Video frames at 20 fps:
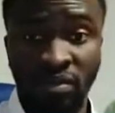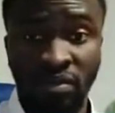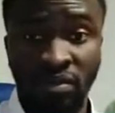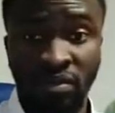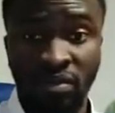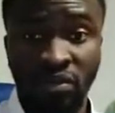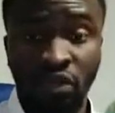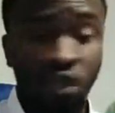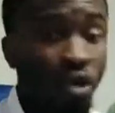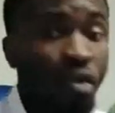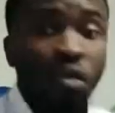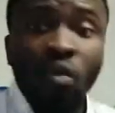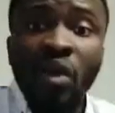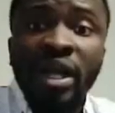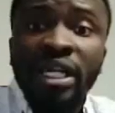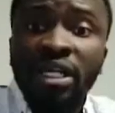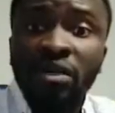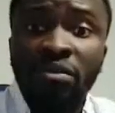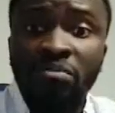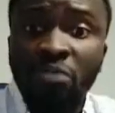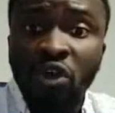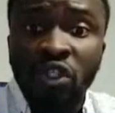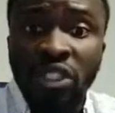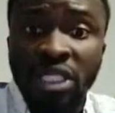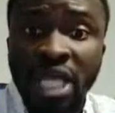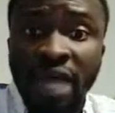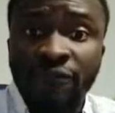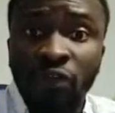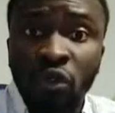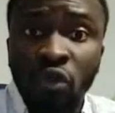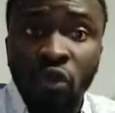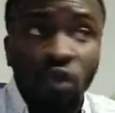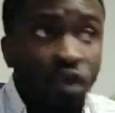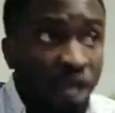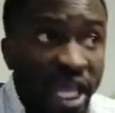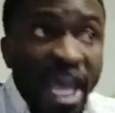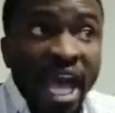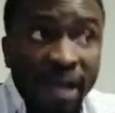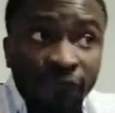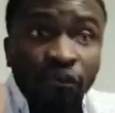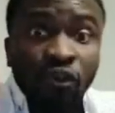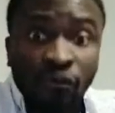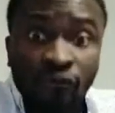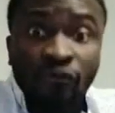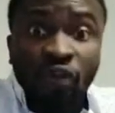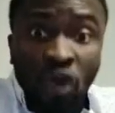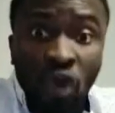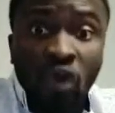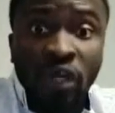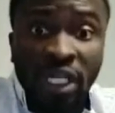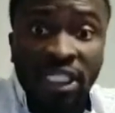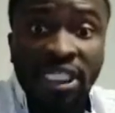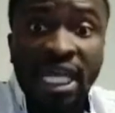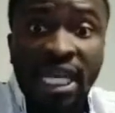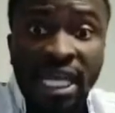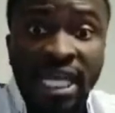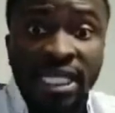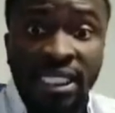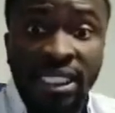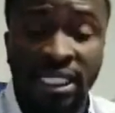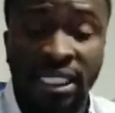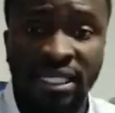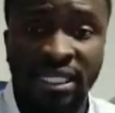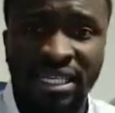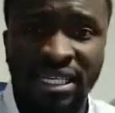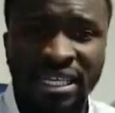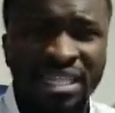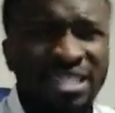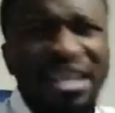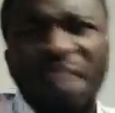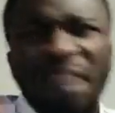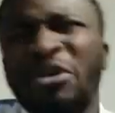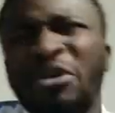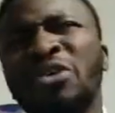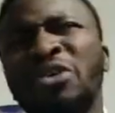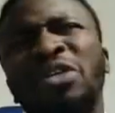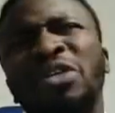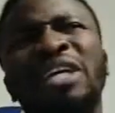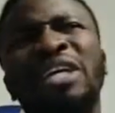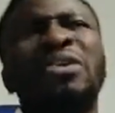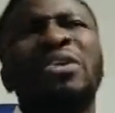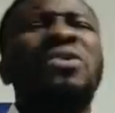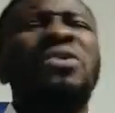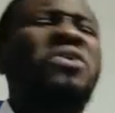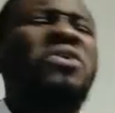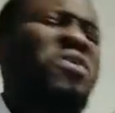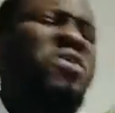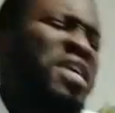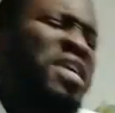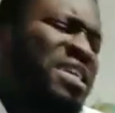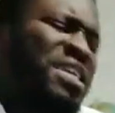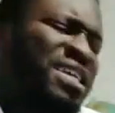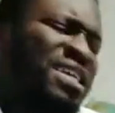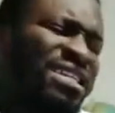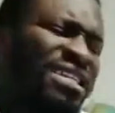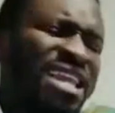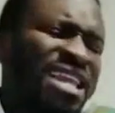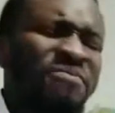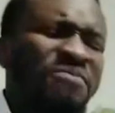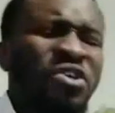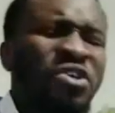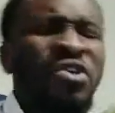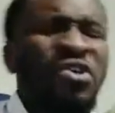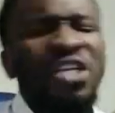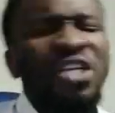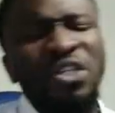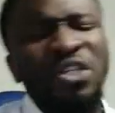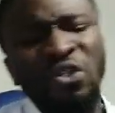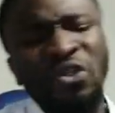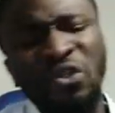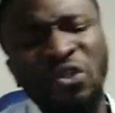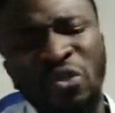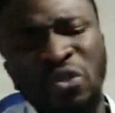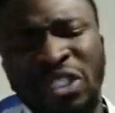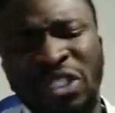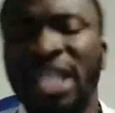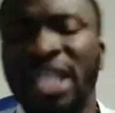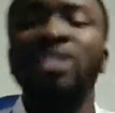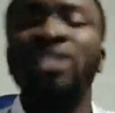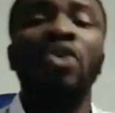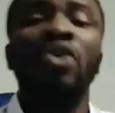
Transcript: So what did Moses have to do? He have to follow the challenge. Somebody will tell you, oh no, in Islam you don't need to do challenge, you are